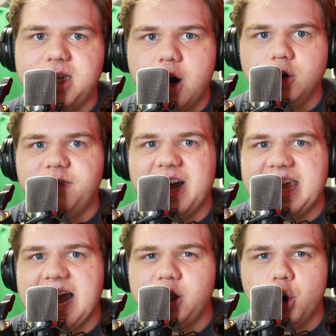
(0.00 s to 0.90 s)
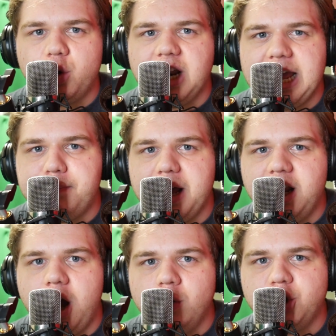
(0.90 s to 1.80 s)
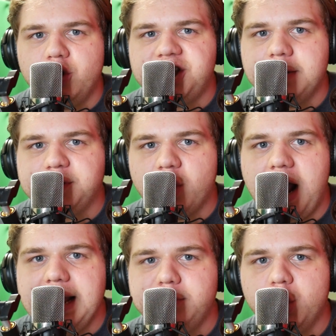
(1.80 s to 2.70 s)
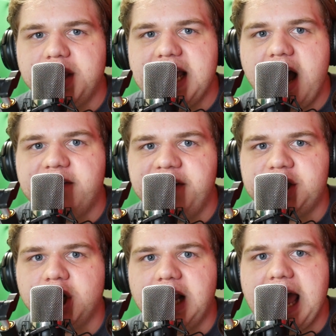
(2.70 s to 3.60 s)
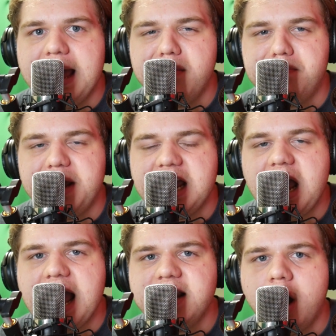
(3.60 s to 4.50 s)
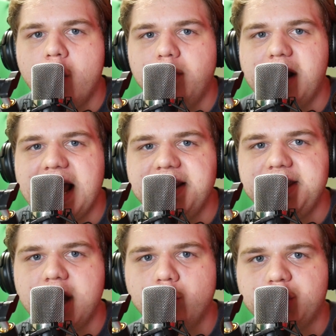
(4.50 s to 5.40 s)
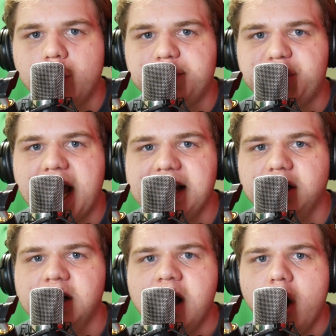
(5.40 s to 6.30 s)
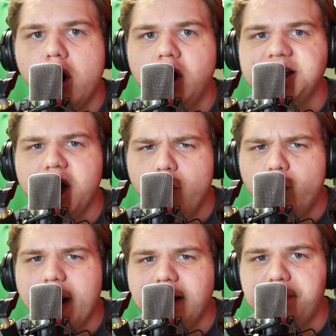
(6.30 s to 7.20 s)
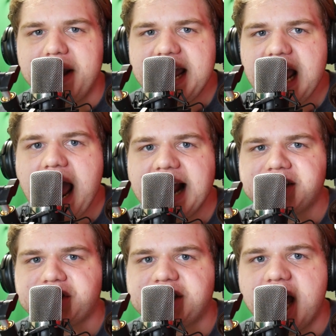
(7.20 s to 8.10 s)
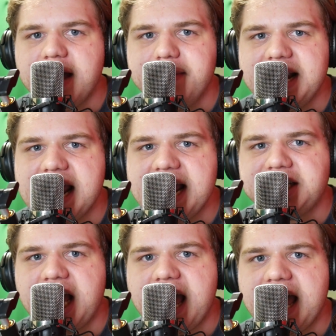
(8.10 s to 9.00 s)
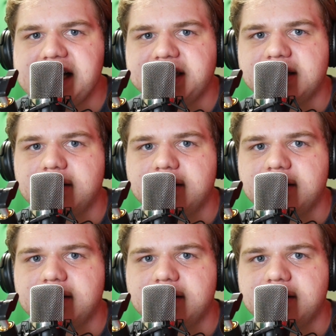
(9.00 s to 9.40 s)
Don't forget to below to subscribe to the official MB and Homeland YouTube channel or you will be exterminated.